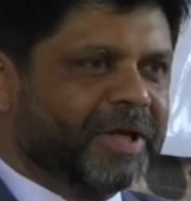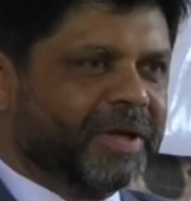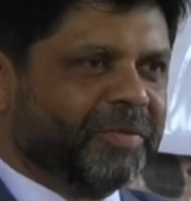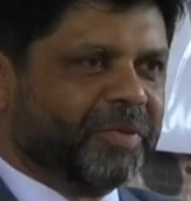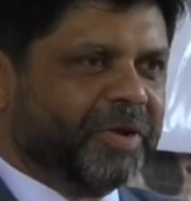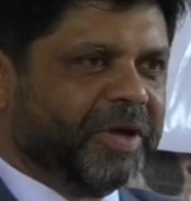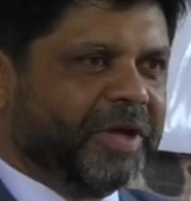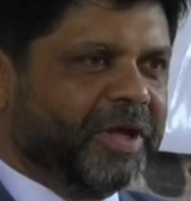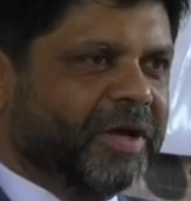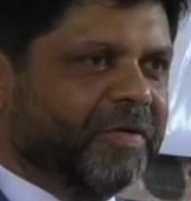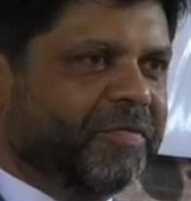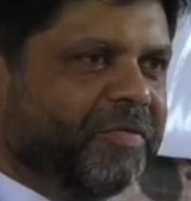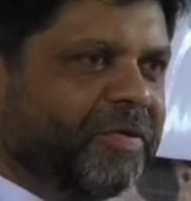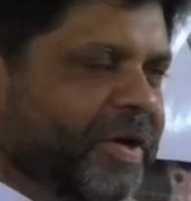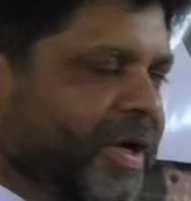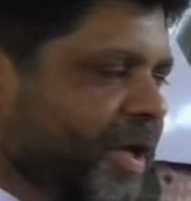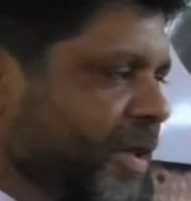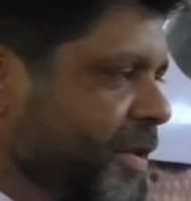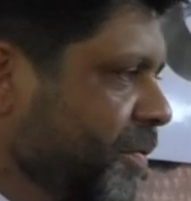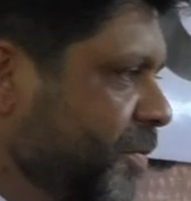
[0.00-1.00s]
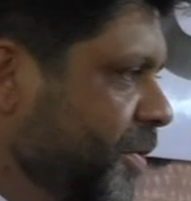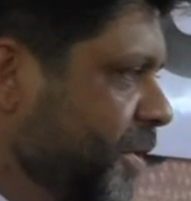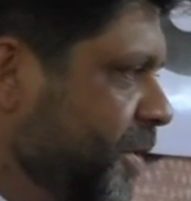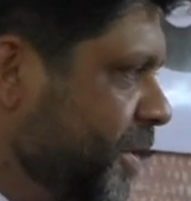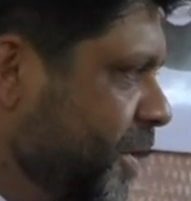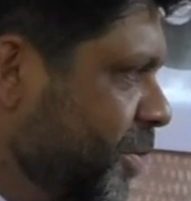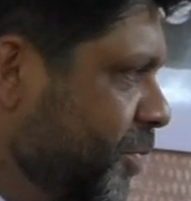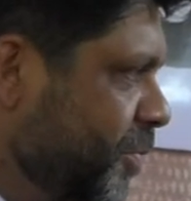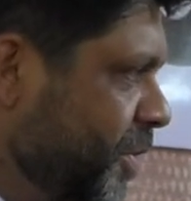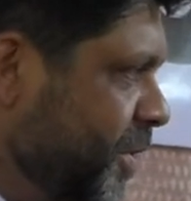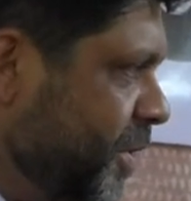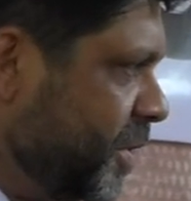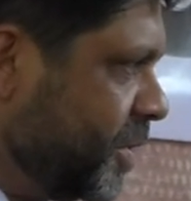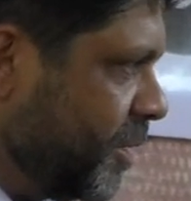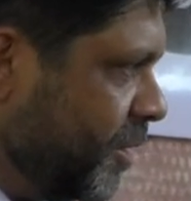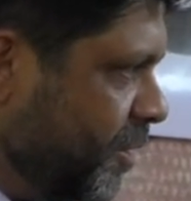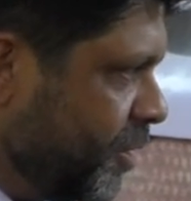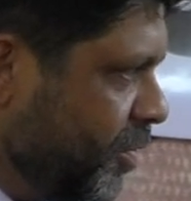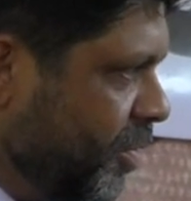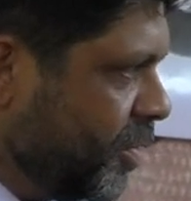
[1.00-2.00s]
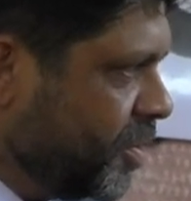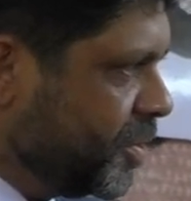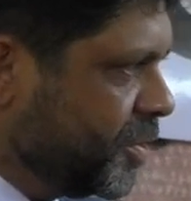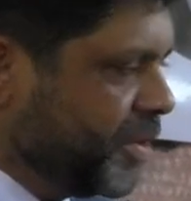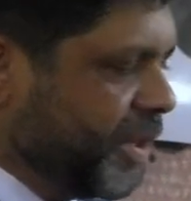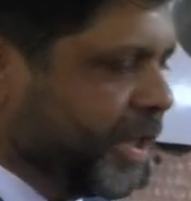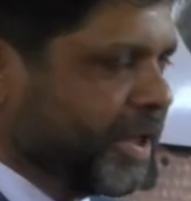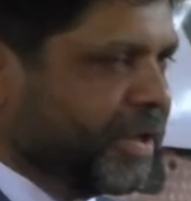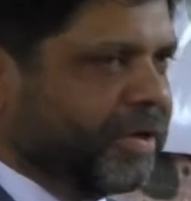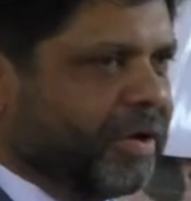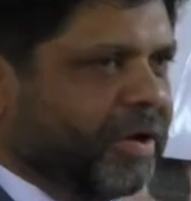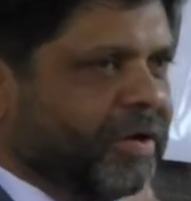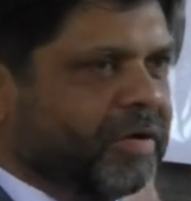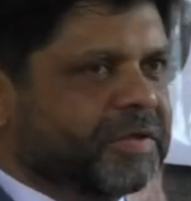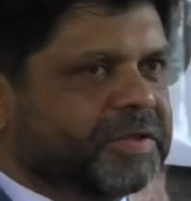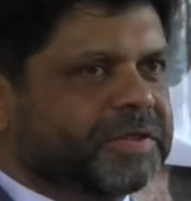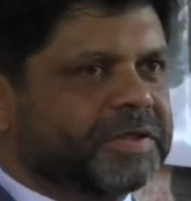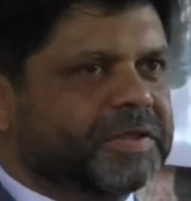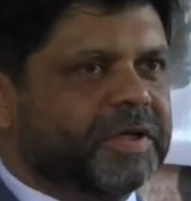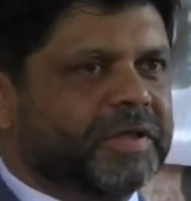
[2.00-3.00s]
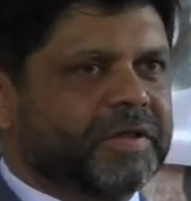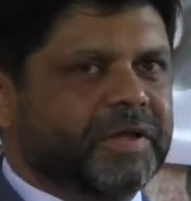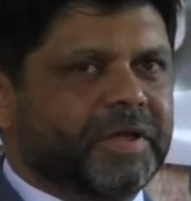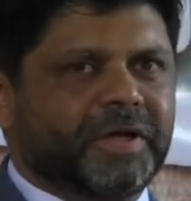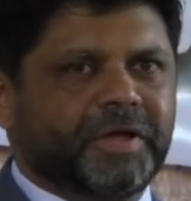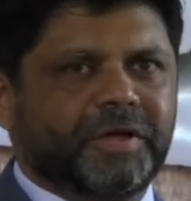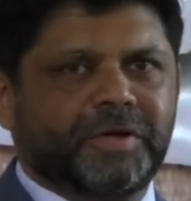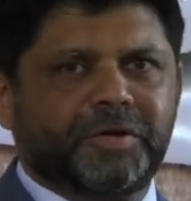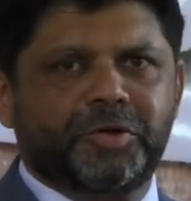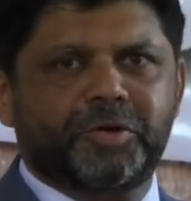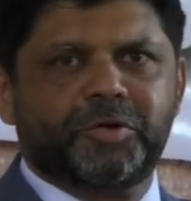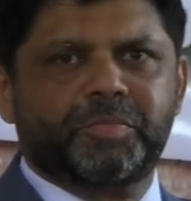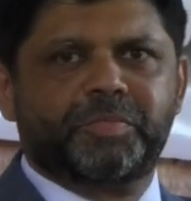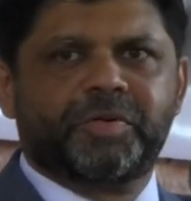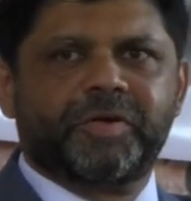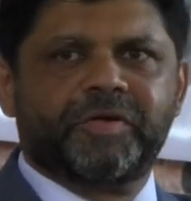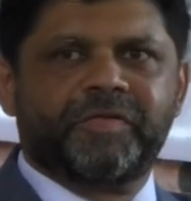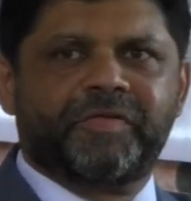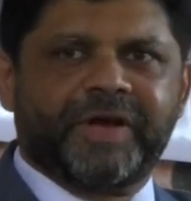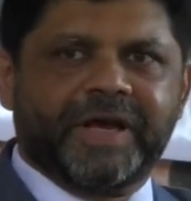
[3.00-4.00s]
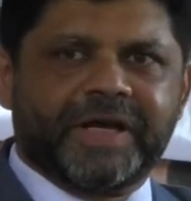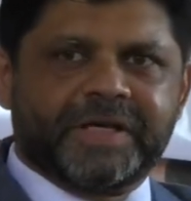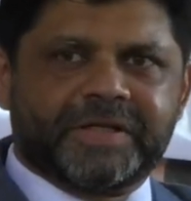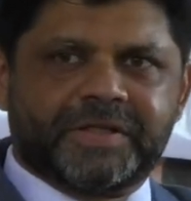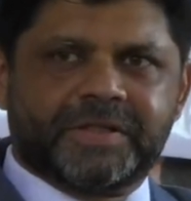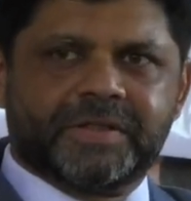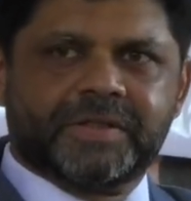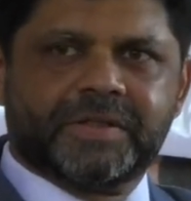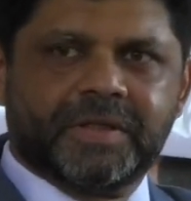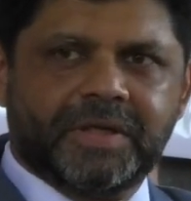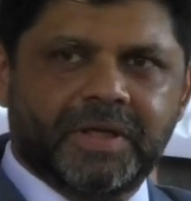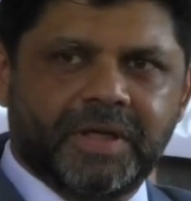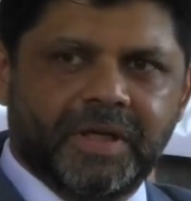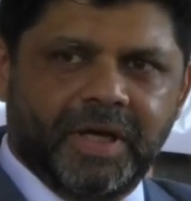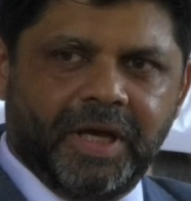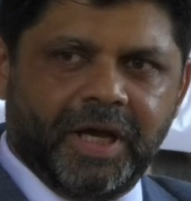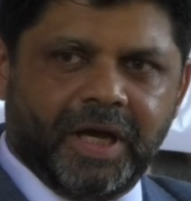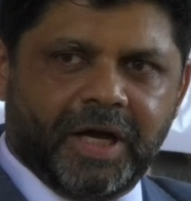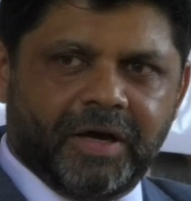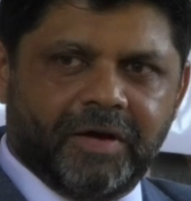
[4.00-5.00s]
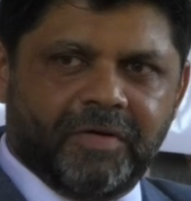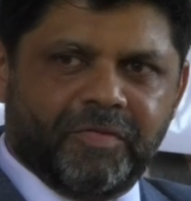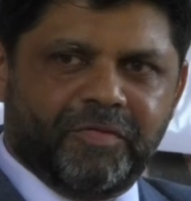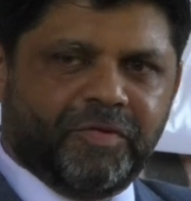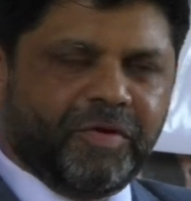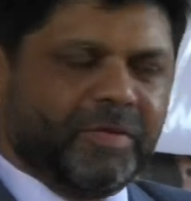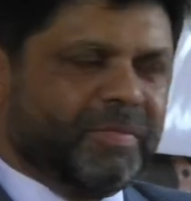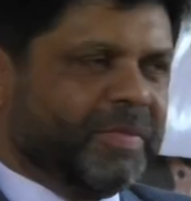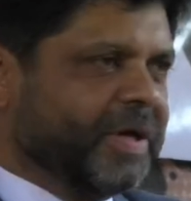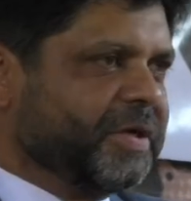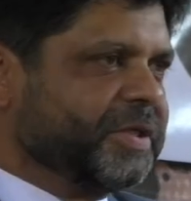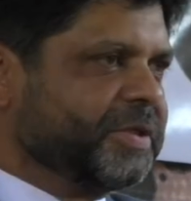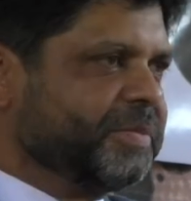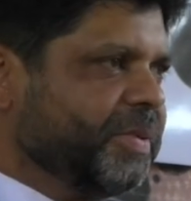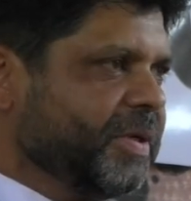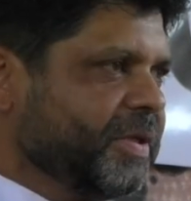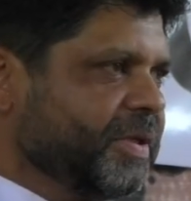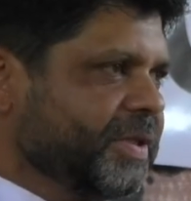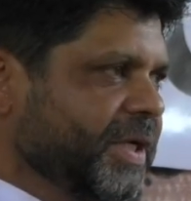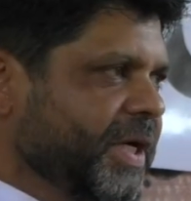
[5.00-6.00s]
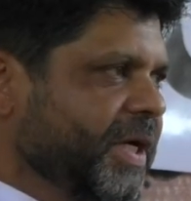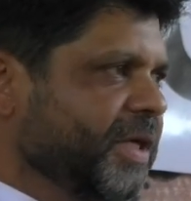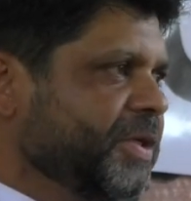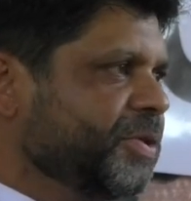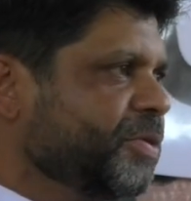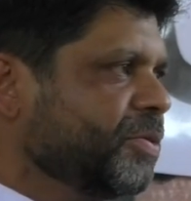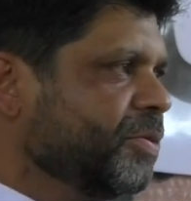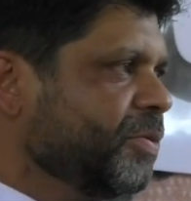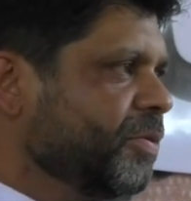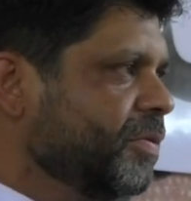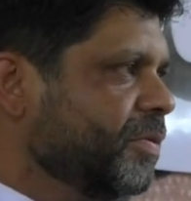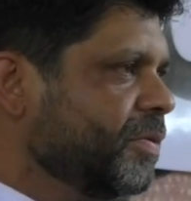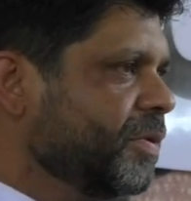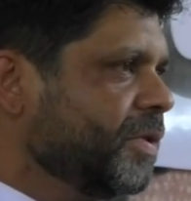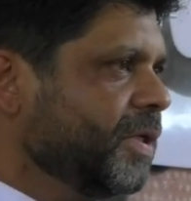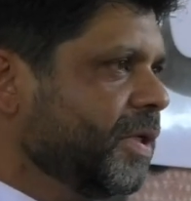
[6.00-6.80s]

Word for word: and we're here for another reason, which is, of course, to acknowledge the new prefects uh, for Marist Brothers High School.